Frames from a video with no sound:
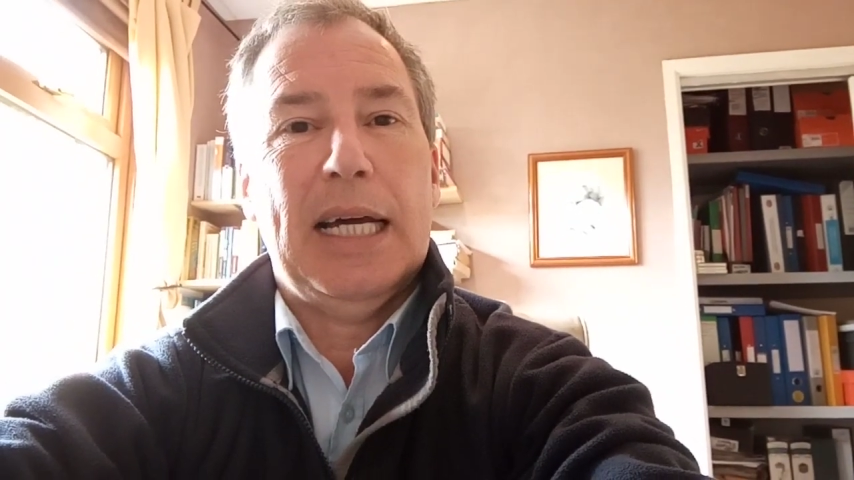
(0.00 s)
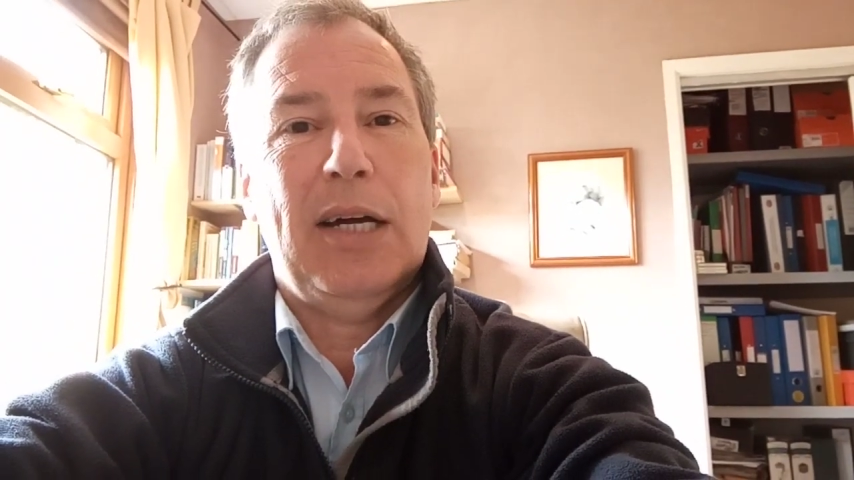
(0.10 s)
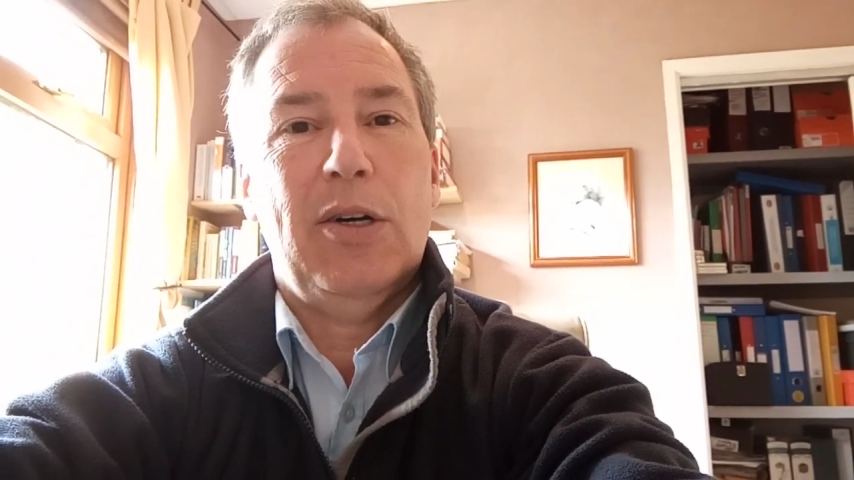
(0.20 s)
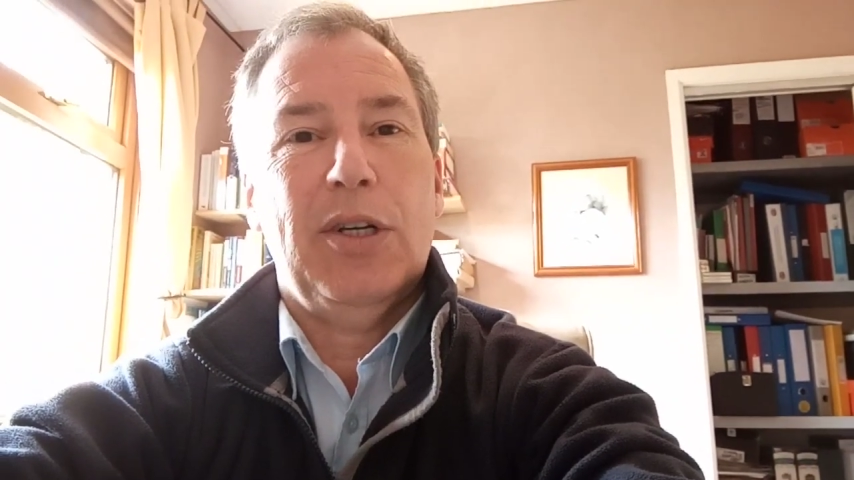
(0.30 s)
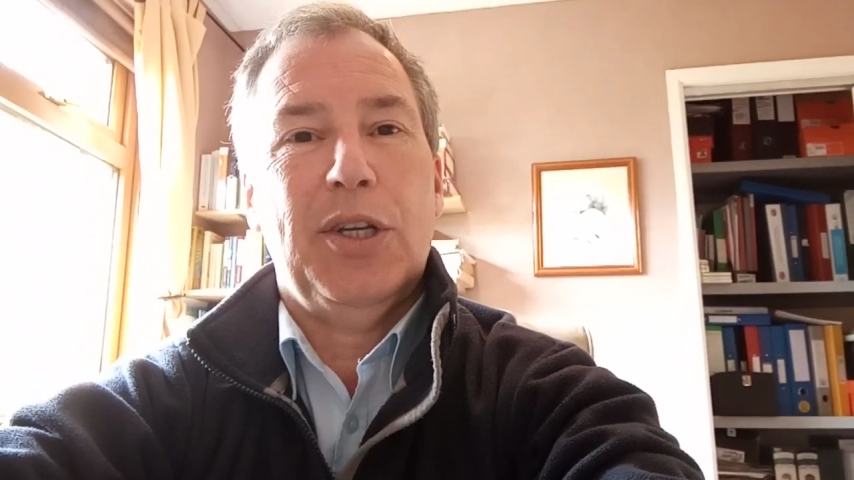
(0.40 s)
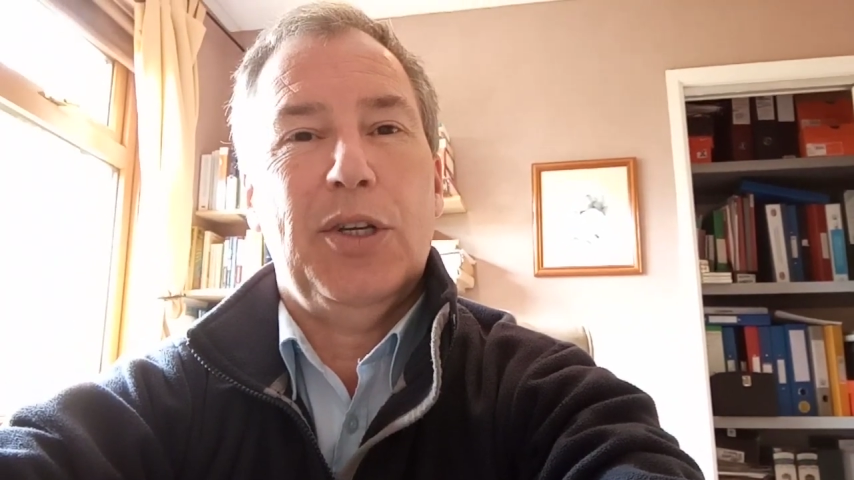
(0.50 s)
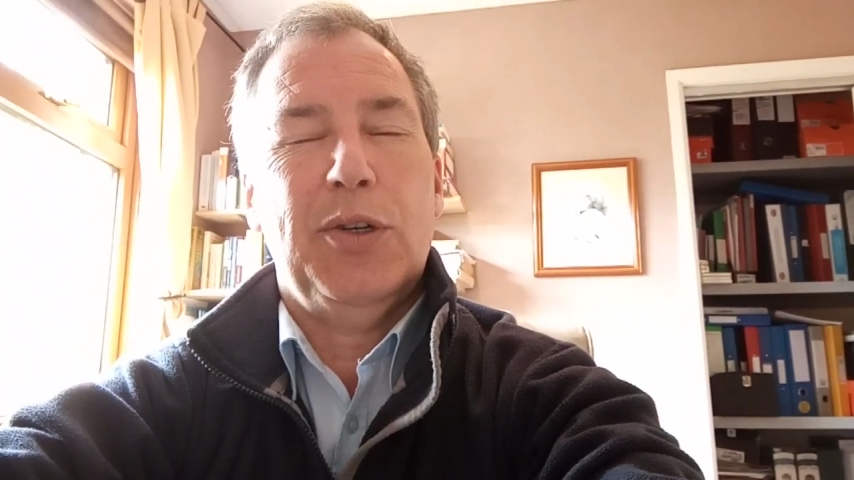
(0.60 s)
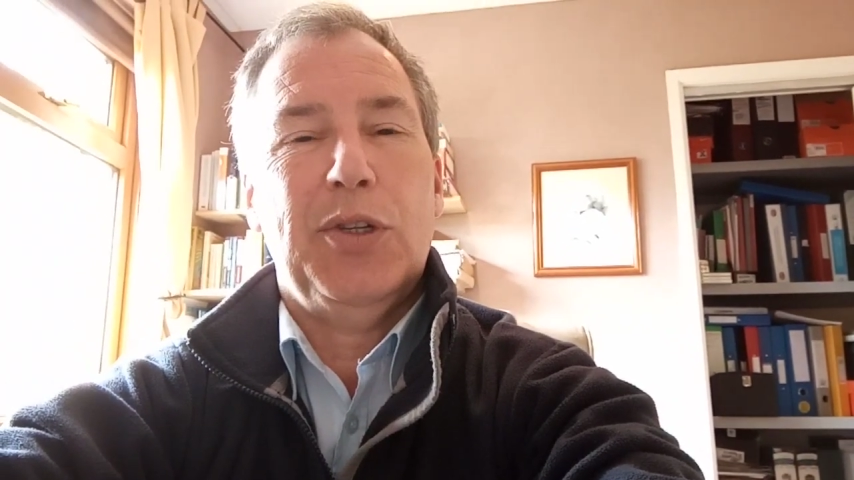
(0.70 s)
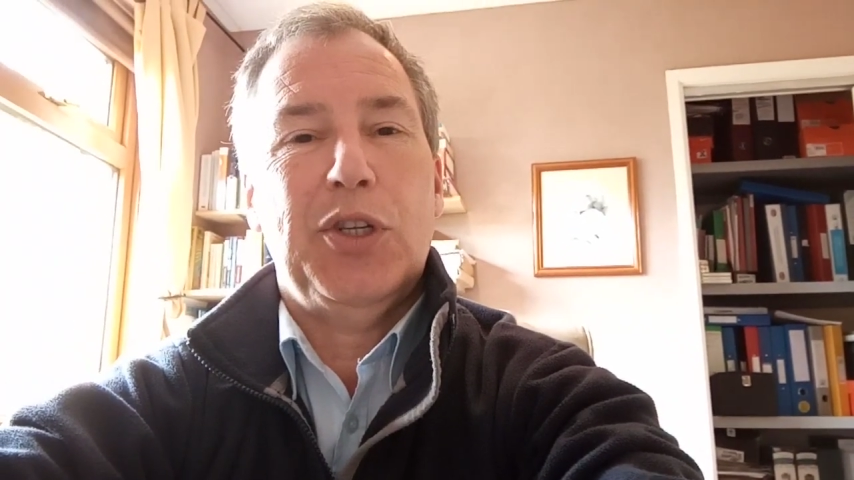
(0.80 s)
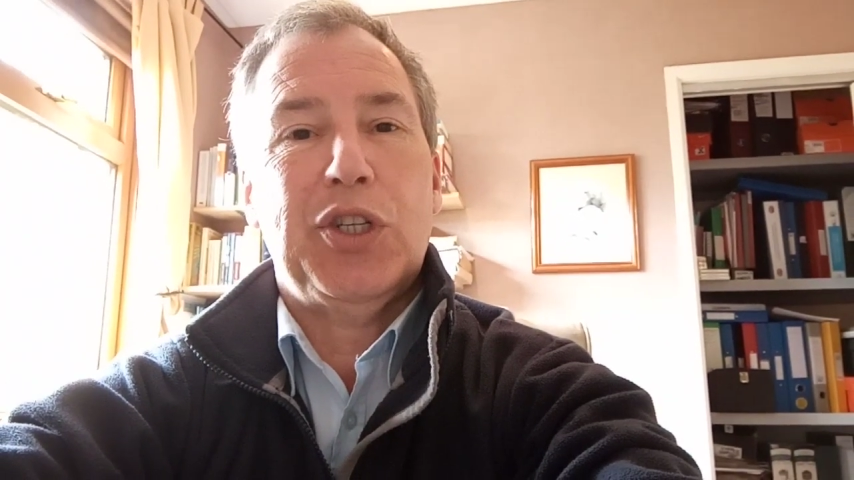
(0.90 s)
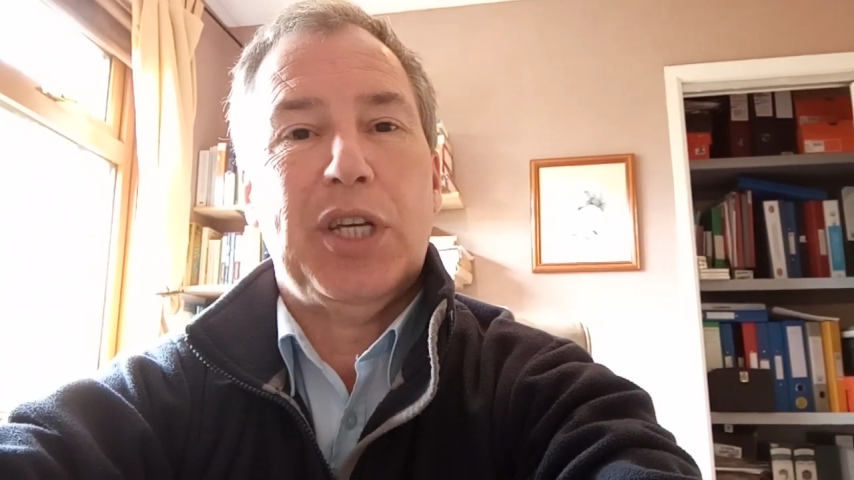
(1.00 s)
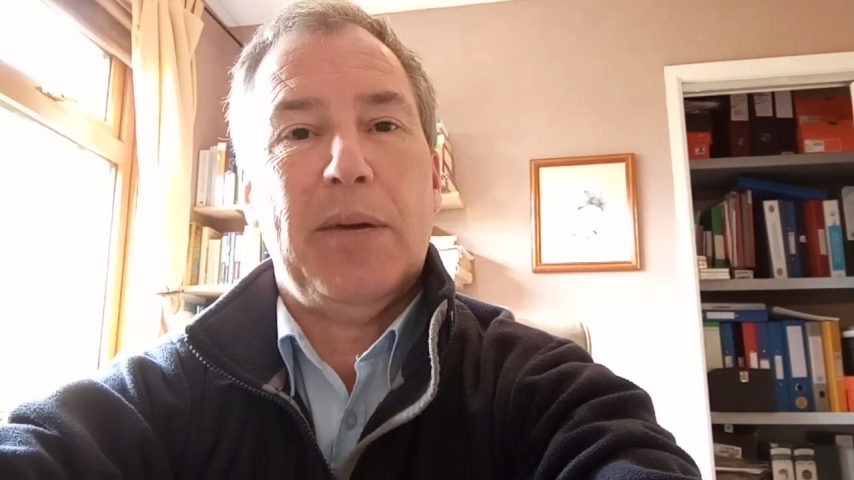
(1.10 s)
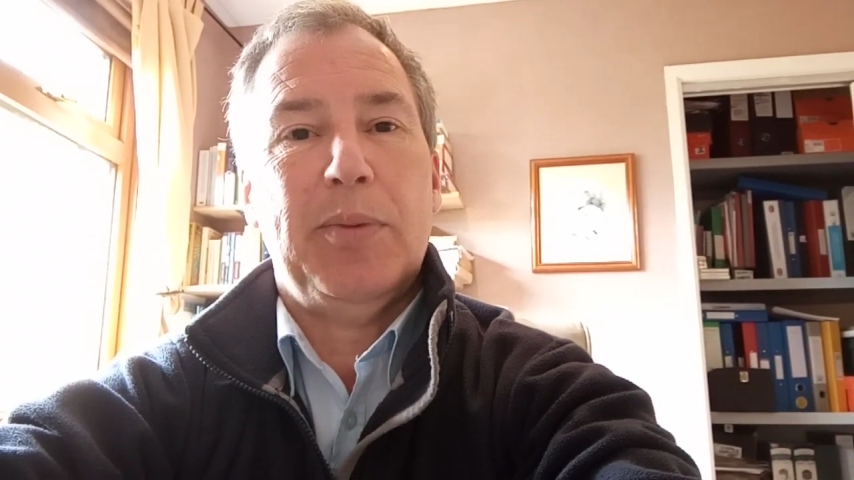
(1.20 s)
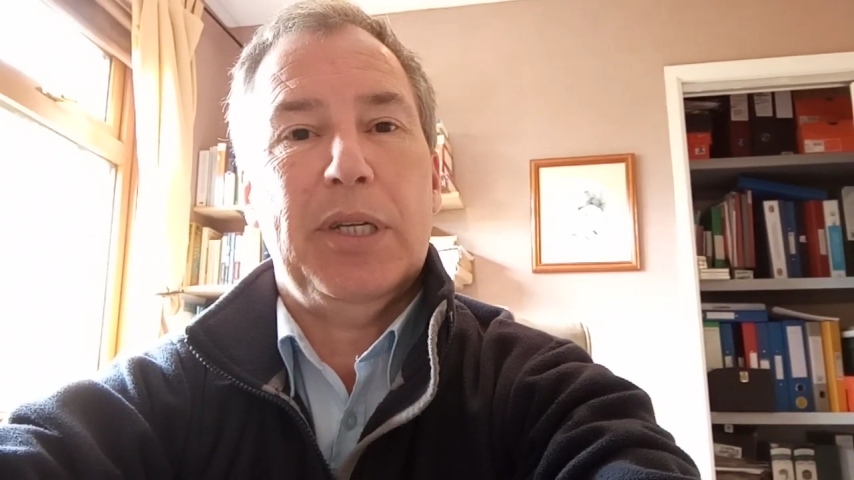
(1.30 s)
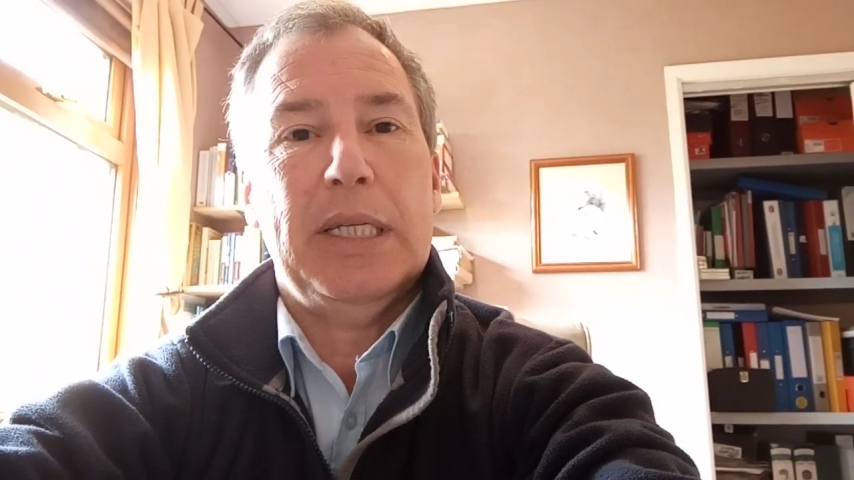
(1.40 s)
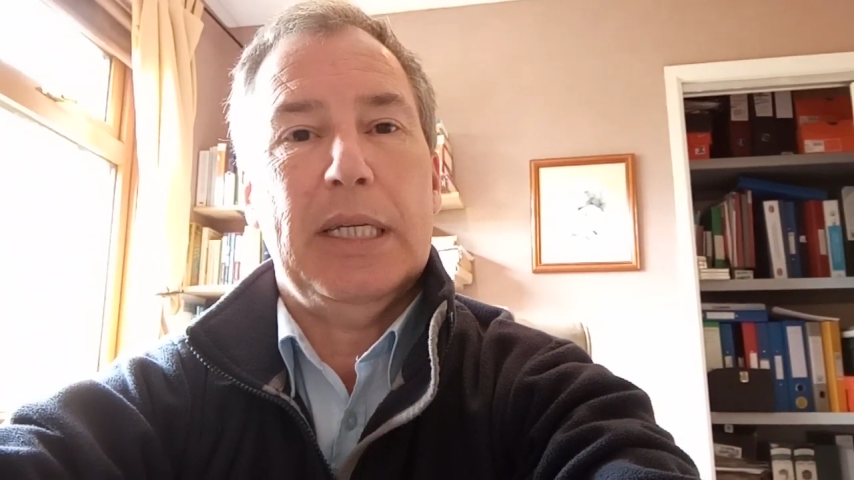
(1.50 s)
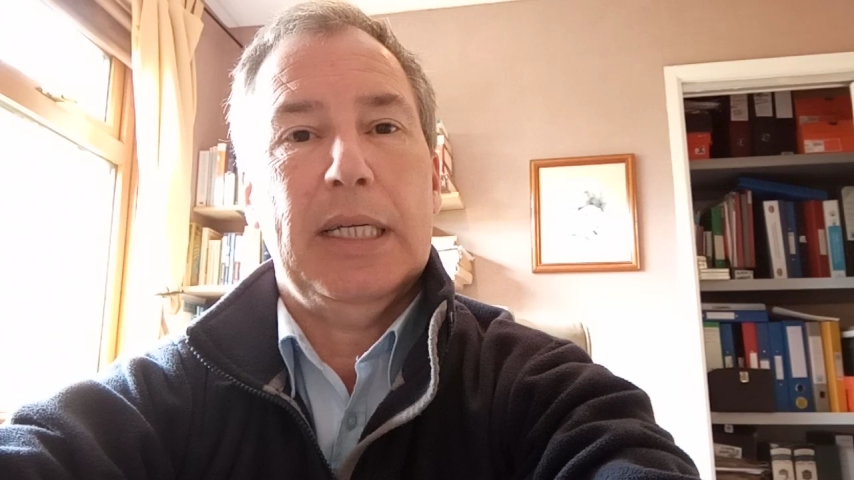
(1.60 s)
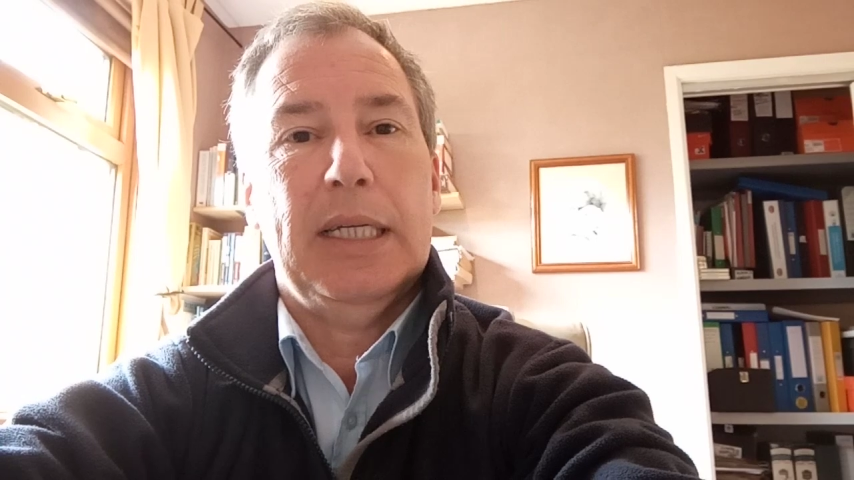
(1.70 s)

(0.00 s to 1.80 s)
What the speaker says: our good shepherd.